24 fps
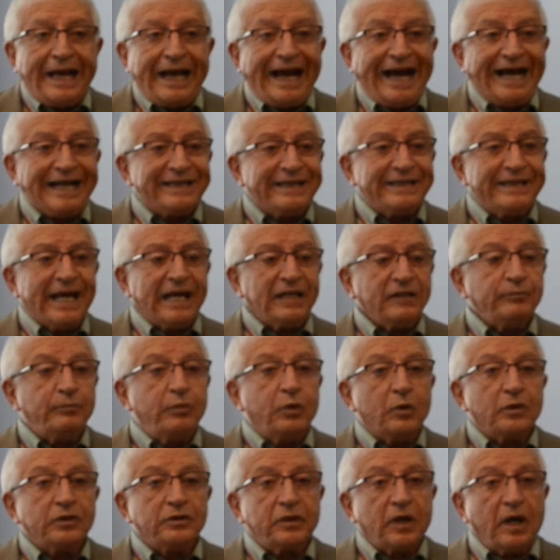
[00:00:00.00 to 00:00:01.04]
At that
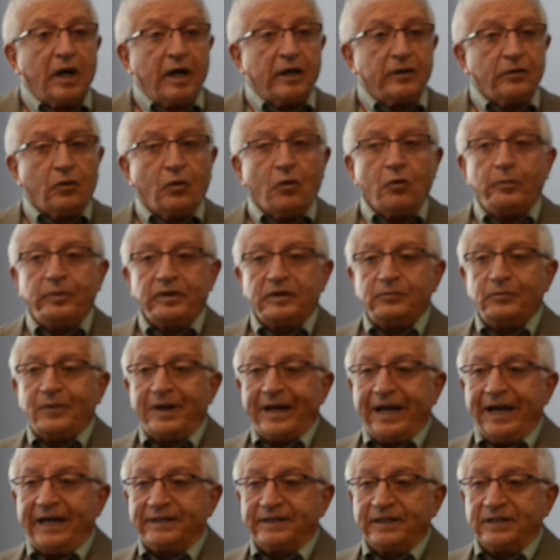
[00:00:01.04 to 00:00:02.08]
point, I opened
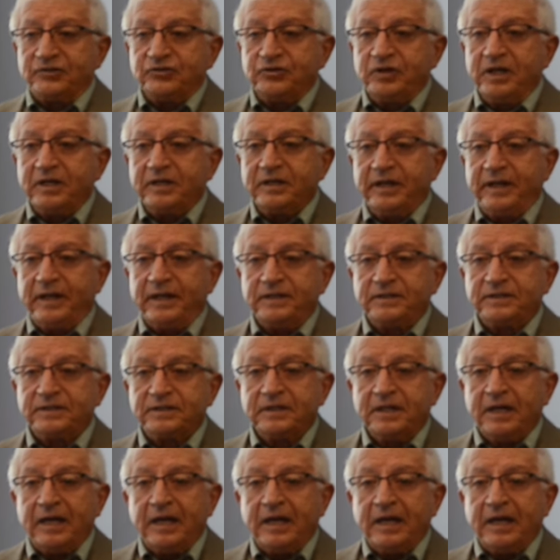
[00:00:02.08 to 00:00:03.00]
my attaché case